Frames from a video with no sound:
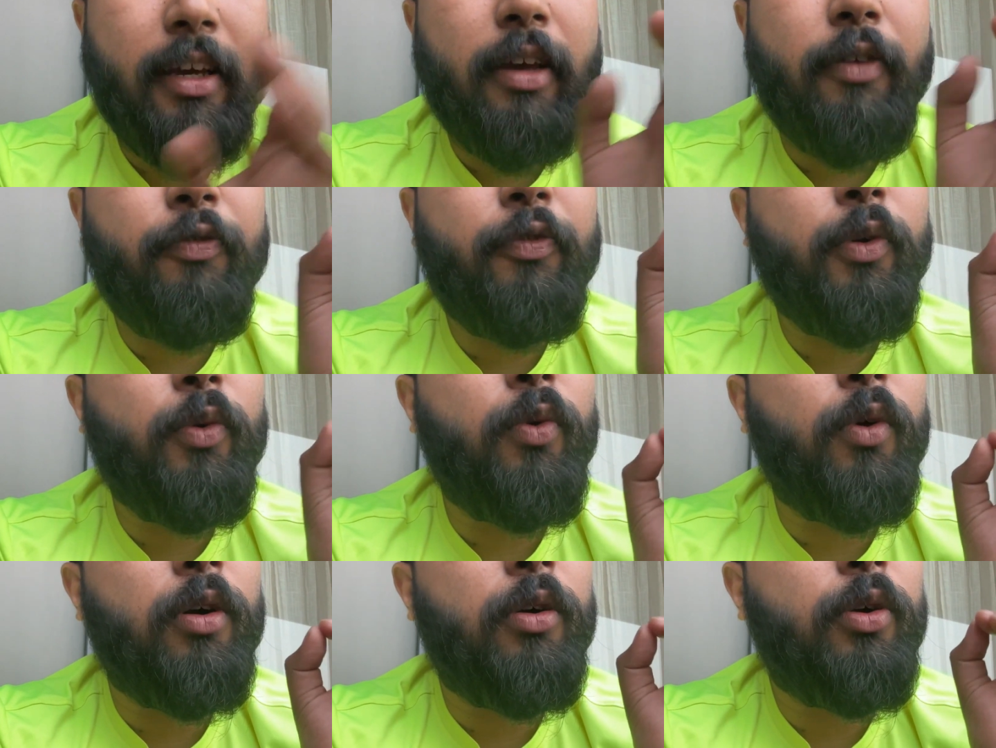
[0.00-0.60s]
if you
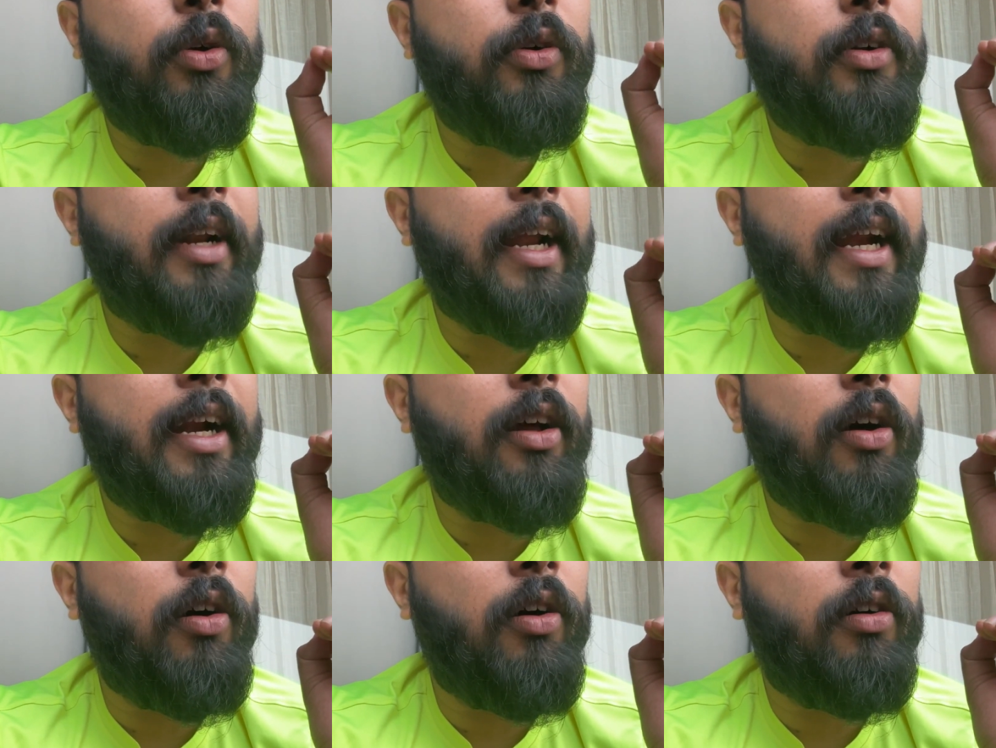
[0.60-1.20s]
want to
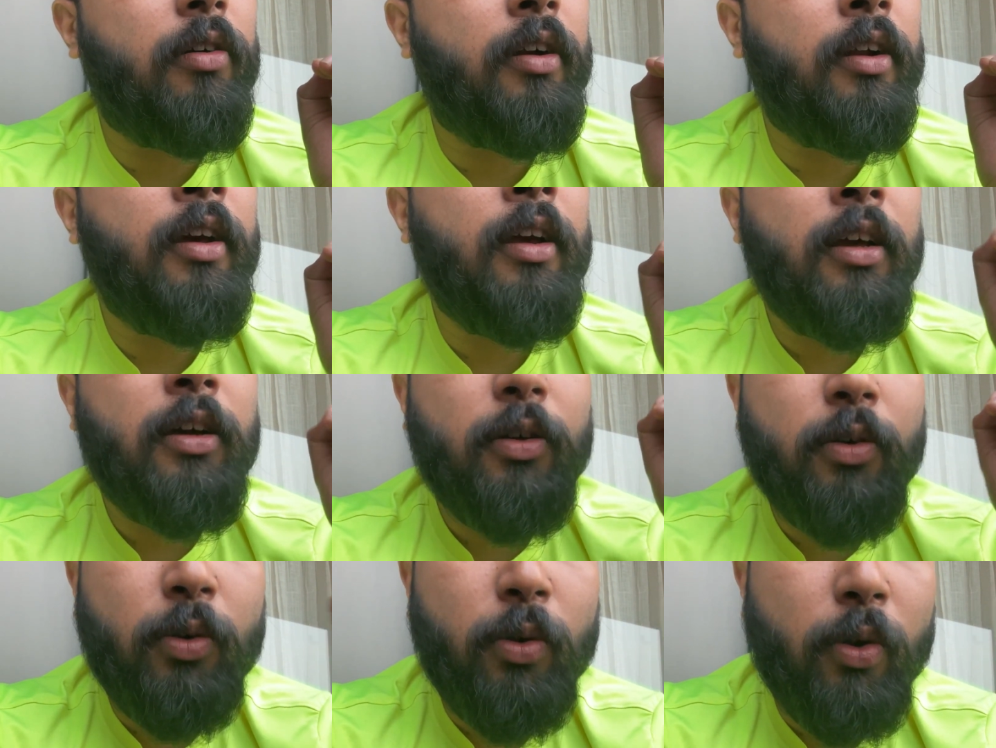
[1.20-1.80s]
trade on
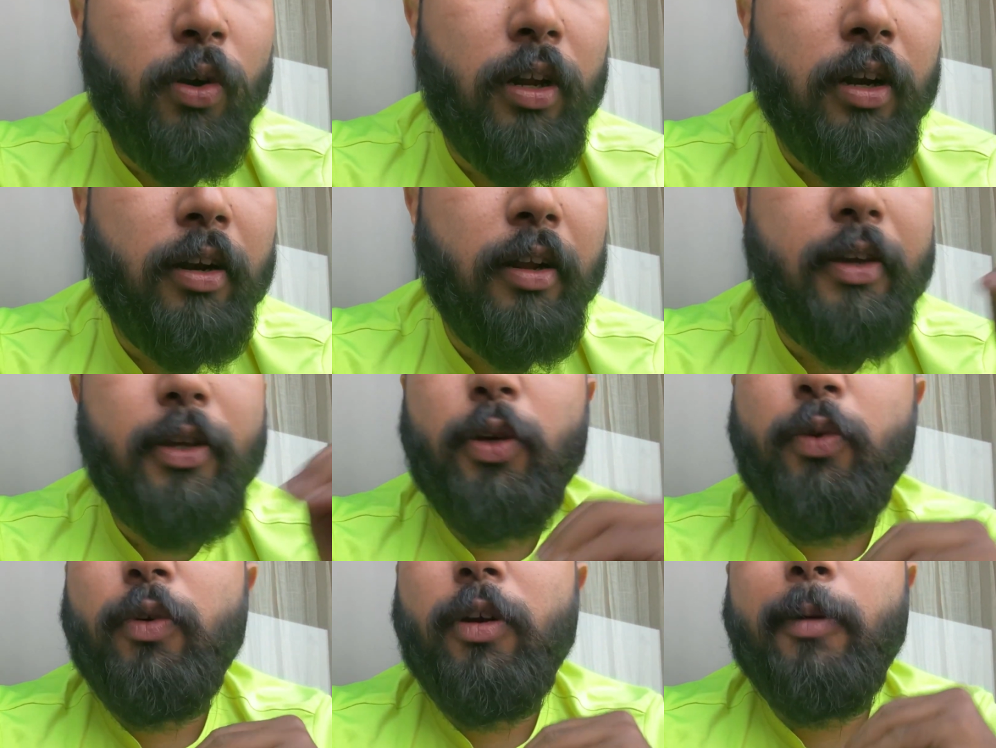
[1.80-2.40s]
Google,
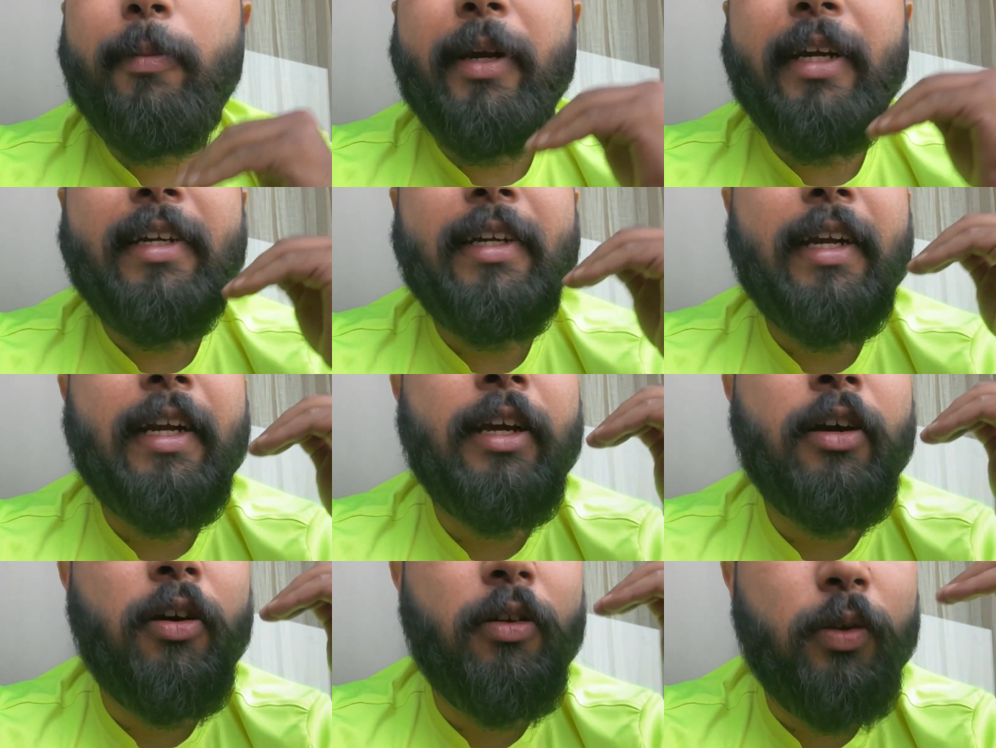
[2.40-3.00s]
you will be
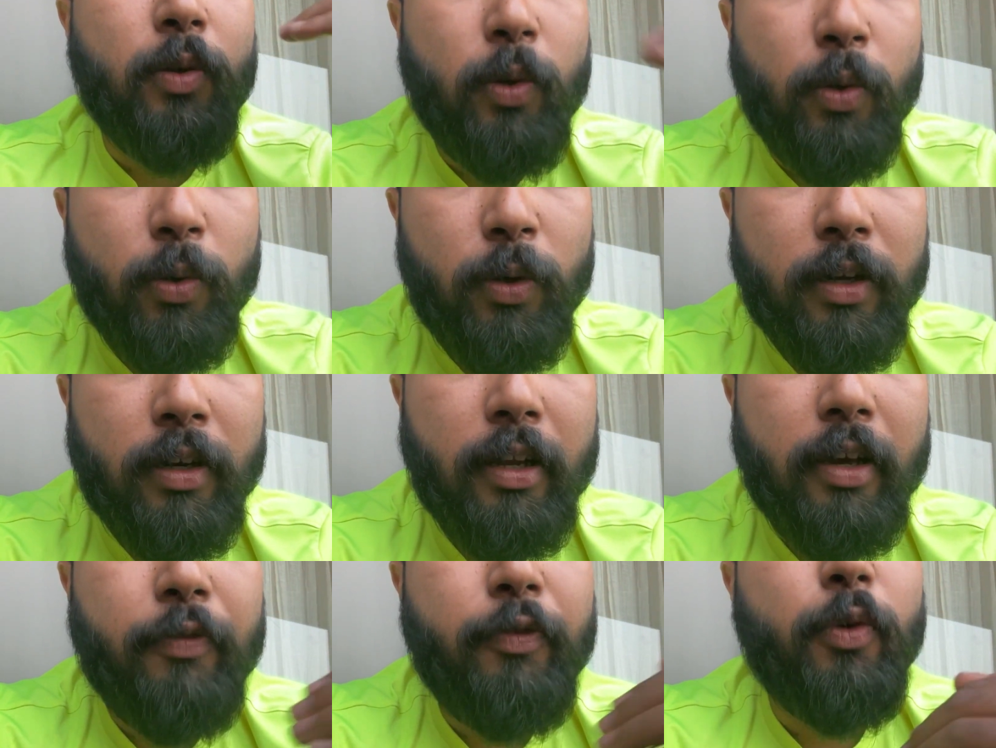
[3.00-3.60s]
trading on
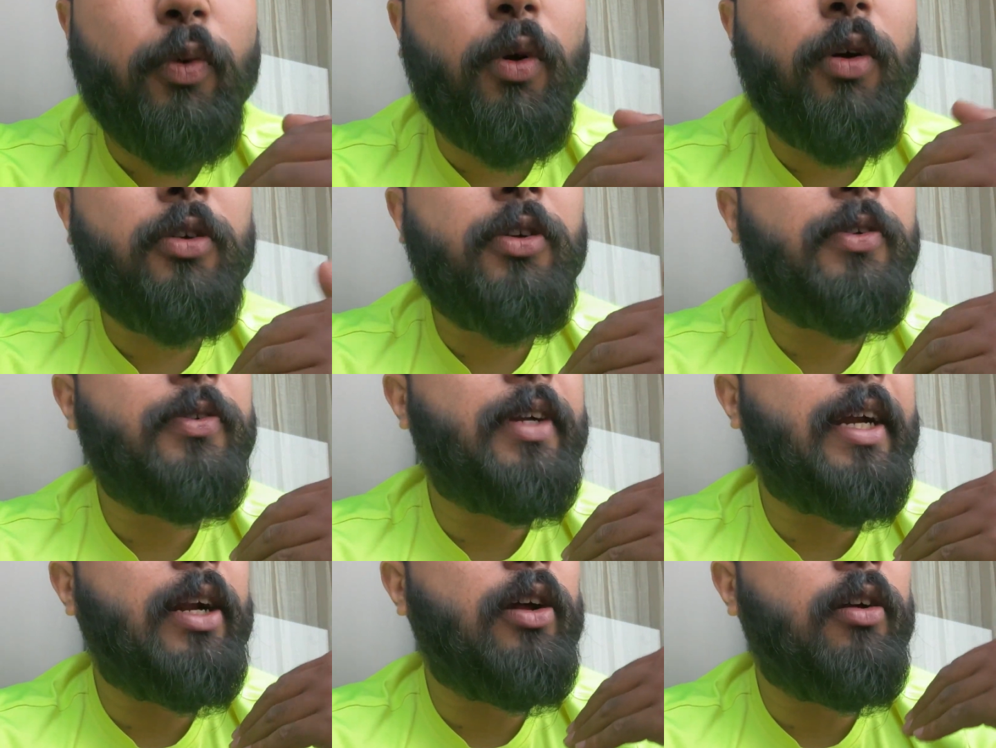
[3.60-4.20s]
Google. If you want to
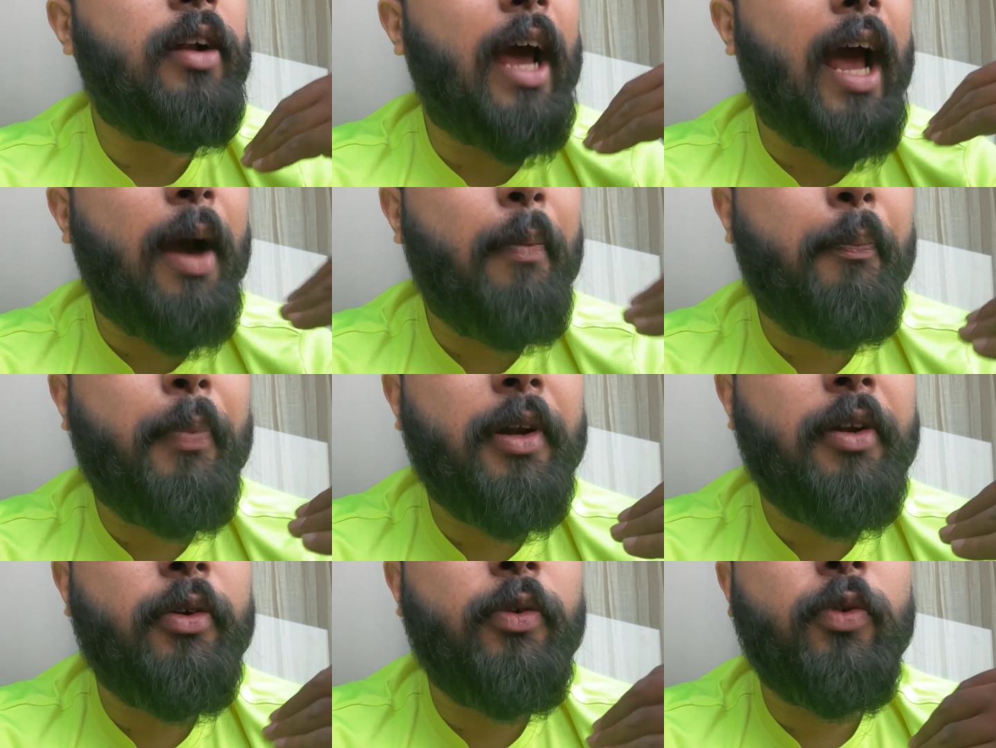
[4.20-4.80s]
trade on
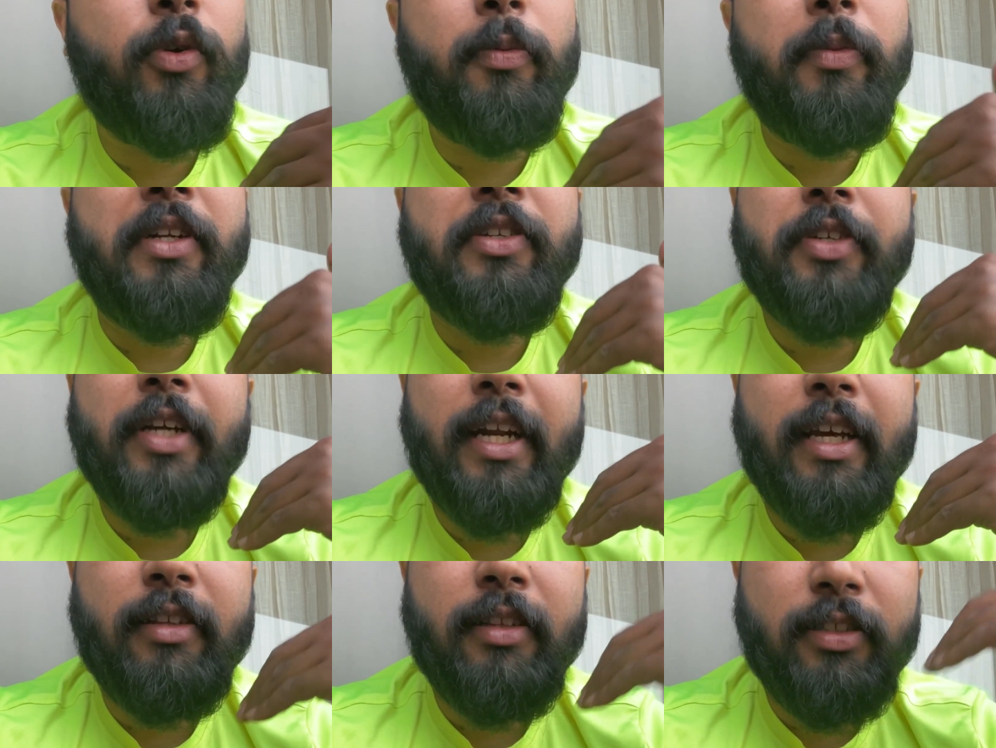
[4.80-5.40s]
Apple, you would be
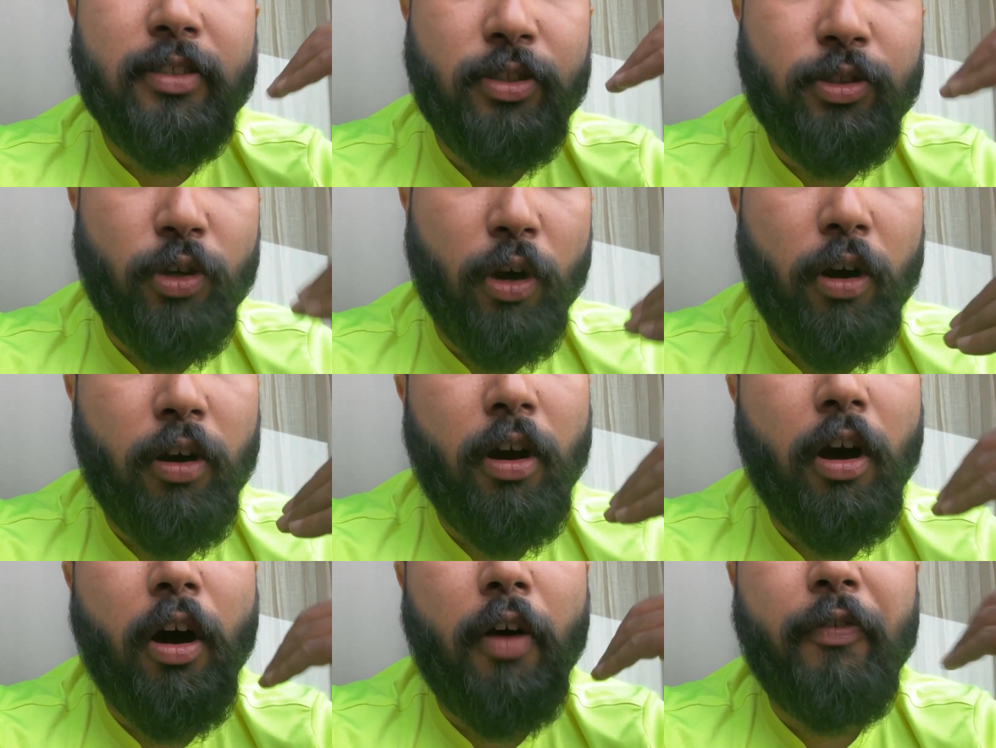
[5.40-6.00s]
trading the
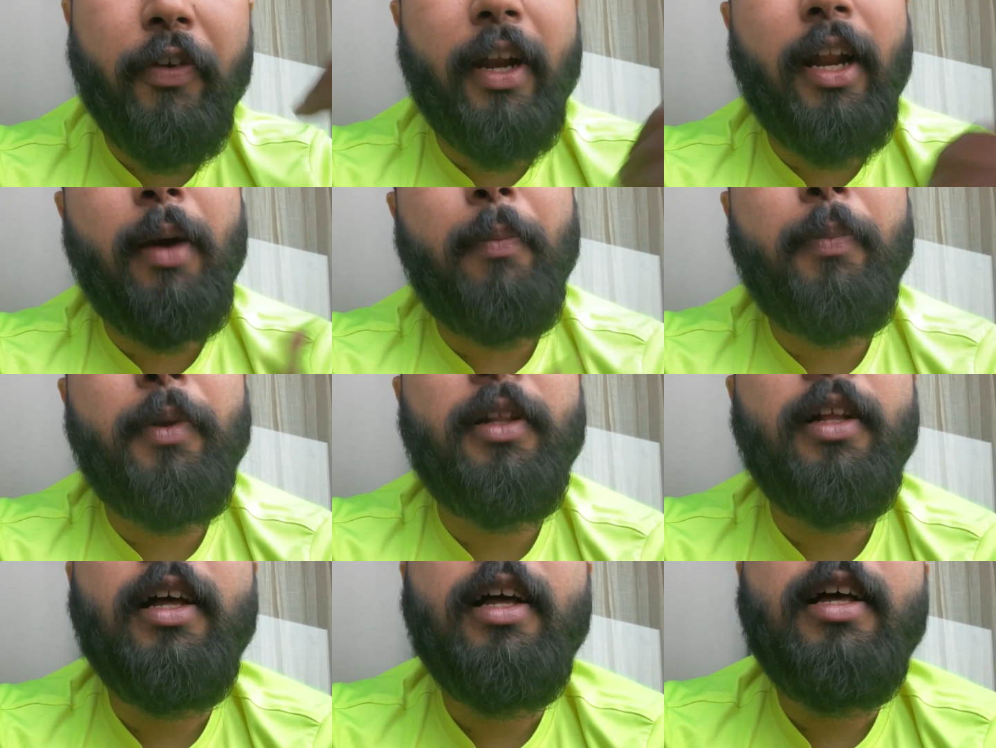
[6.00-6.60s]
stock of an
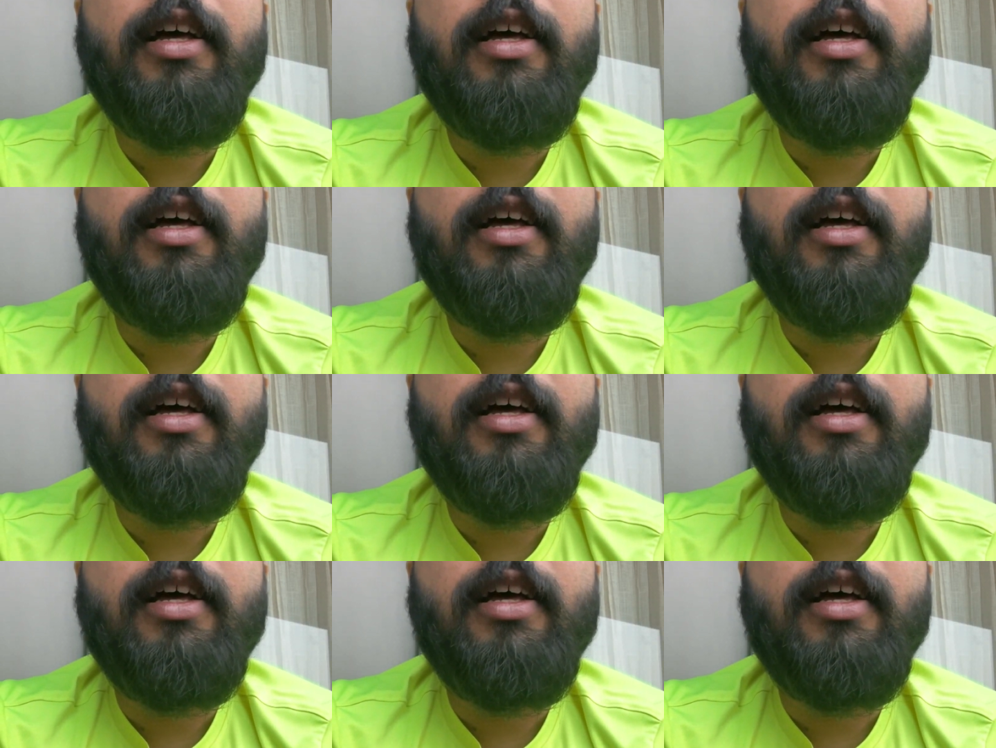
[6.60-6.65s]
Apple.